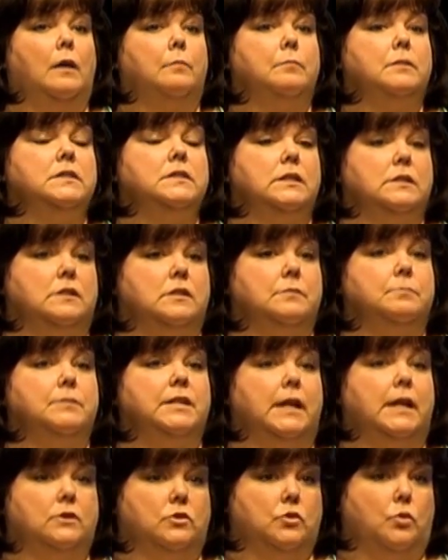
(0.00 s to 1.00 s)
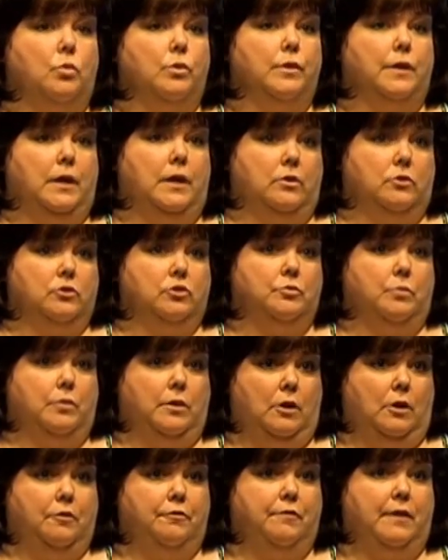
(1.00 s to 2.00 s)
system test coordinators were
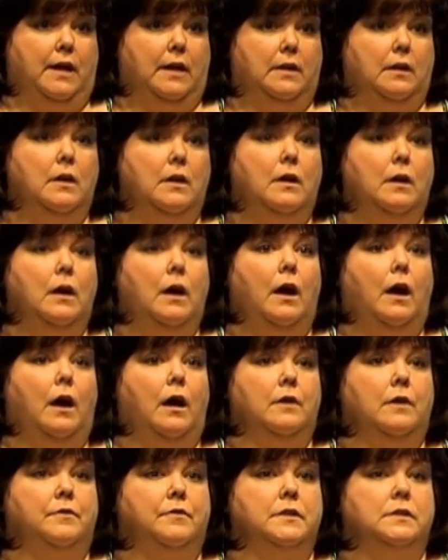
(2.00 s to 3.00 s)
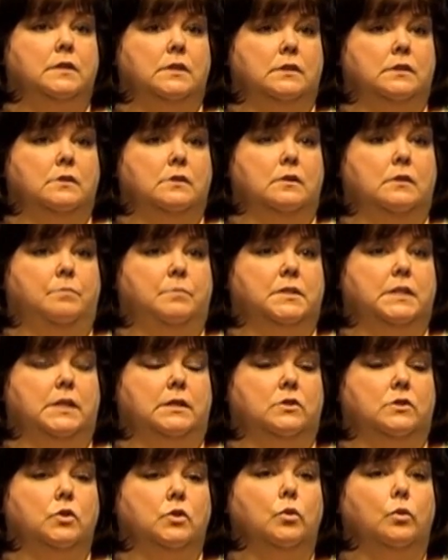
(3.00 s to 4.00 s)
notified of the systems
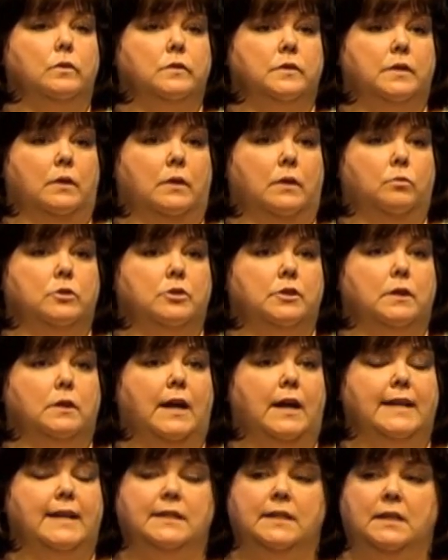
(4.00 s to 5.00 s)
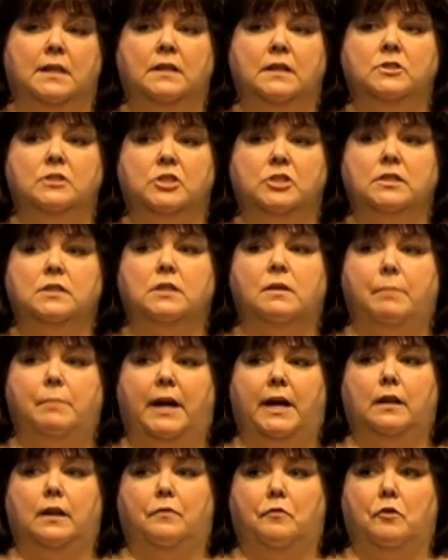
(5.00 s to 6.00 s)
and schools that were selected. And it's just
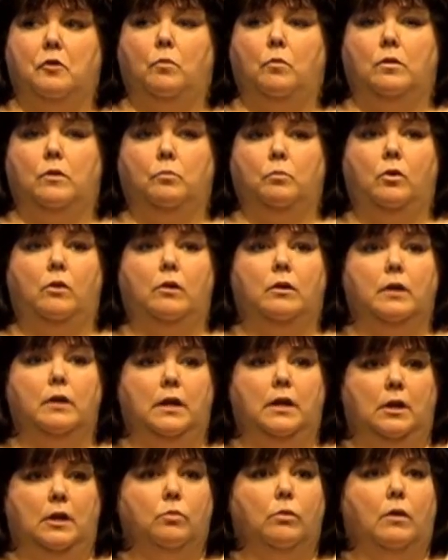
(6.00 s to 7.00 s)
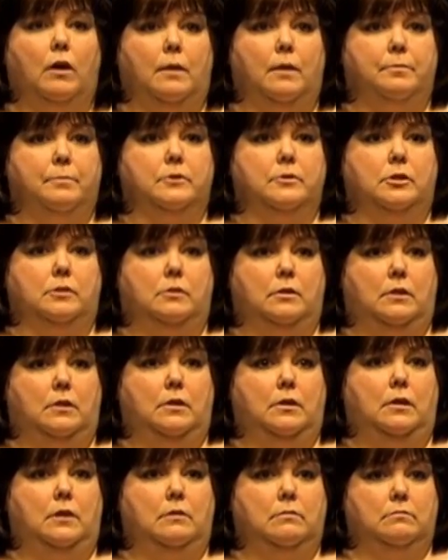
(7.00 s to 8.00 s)
about everyone. We're equal
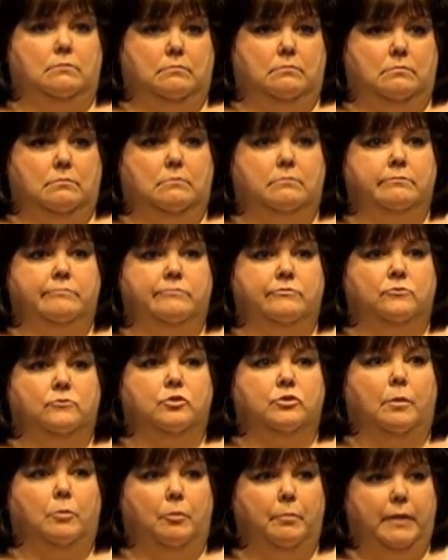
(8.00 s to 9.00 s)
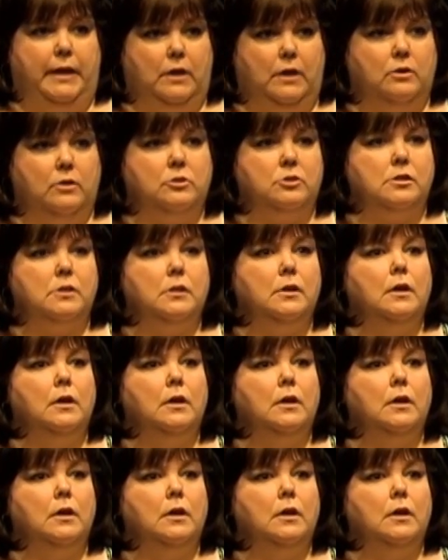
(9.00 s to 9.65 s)
opportunity troublemakers.